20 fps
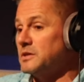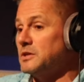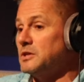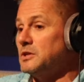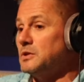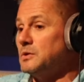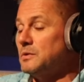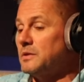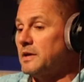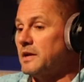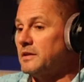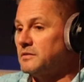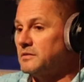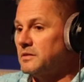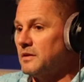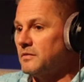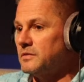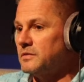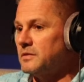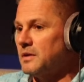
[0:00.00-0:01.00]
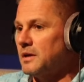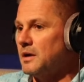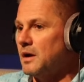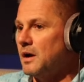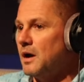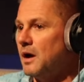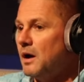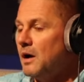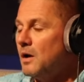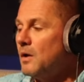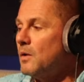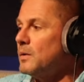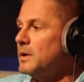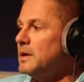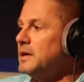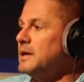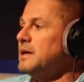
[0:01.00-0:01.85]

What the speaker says: and you do that stuff, it's like, oh,